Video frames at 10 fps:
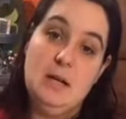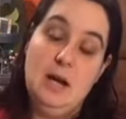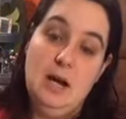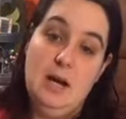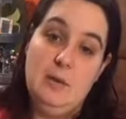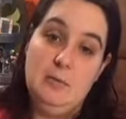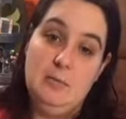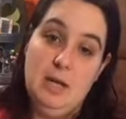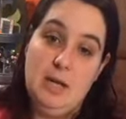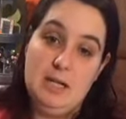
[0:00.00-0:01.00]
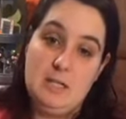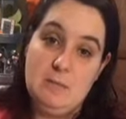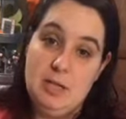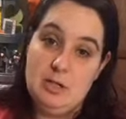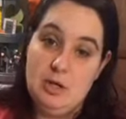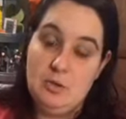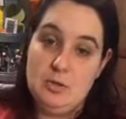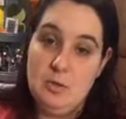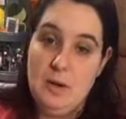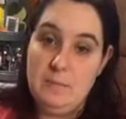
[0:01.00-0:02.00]
and it's a big show,
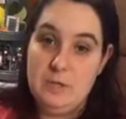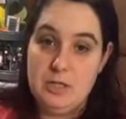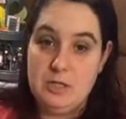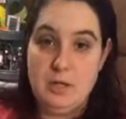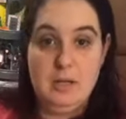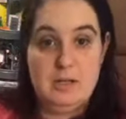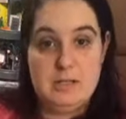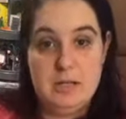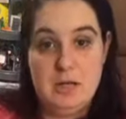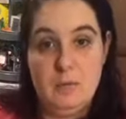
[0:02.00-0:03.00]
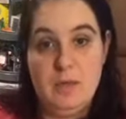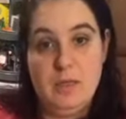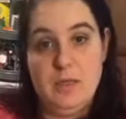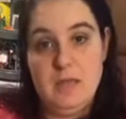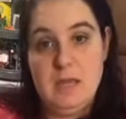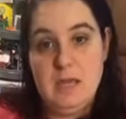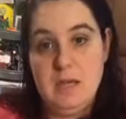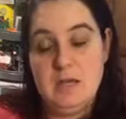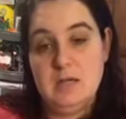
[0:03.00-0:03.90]
so I'm just gonna stick with the